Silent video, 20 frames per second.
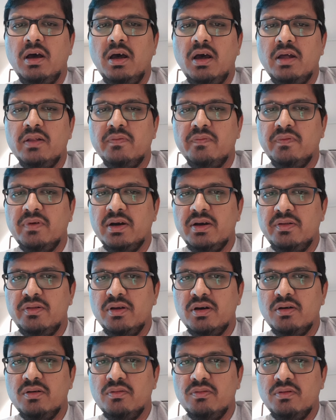and find
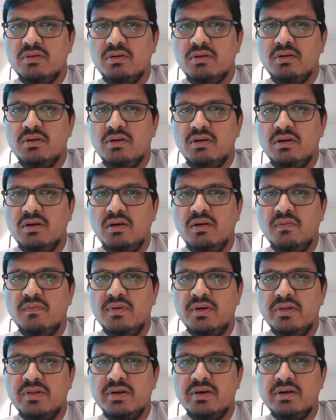out
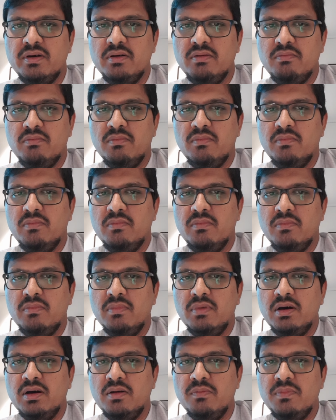whether
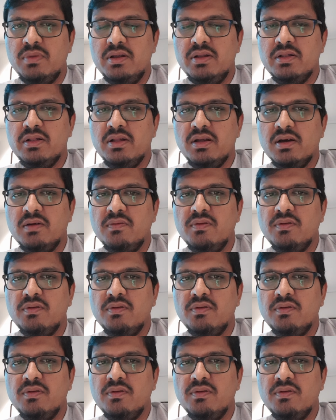a PCR